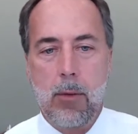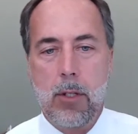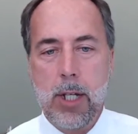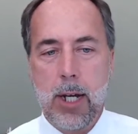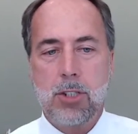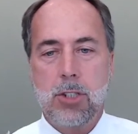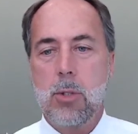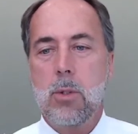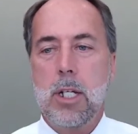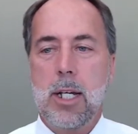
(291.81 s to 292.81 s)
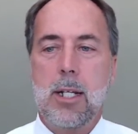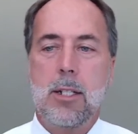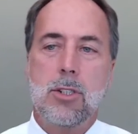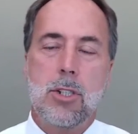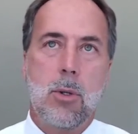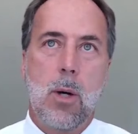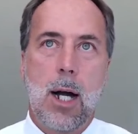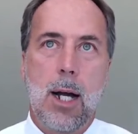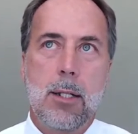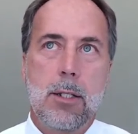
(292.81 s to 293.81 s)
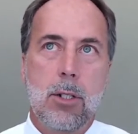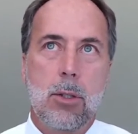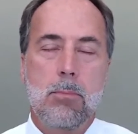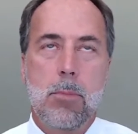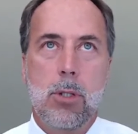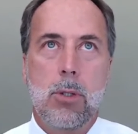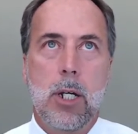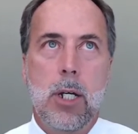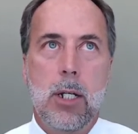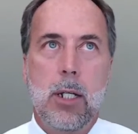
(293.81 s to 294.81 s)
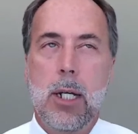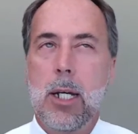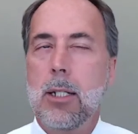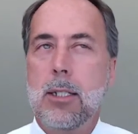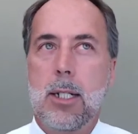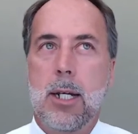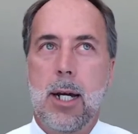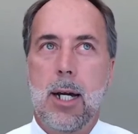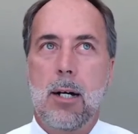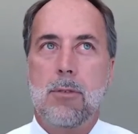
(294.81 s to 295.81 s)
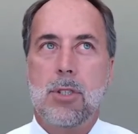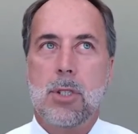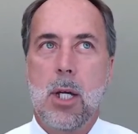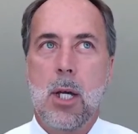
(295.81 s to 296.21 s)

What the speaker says: Yes, you can get into high yield muni ETFs,